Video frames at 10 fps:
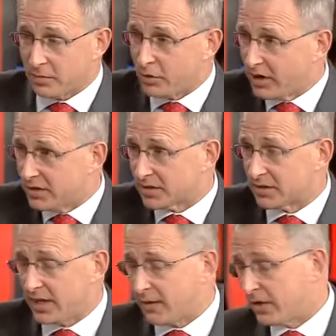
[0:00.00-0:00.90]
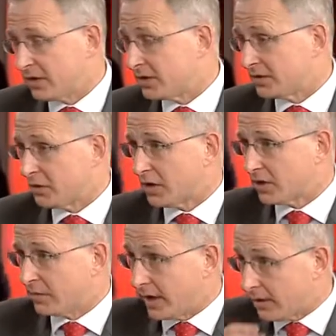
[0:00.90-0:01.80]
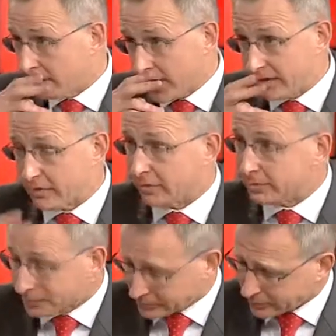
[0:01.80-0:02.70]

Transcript: The projects that Albanese is talking about, many of them,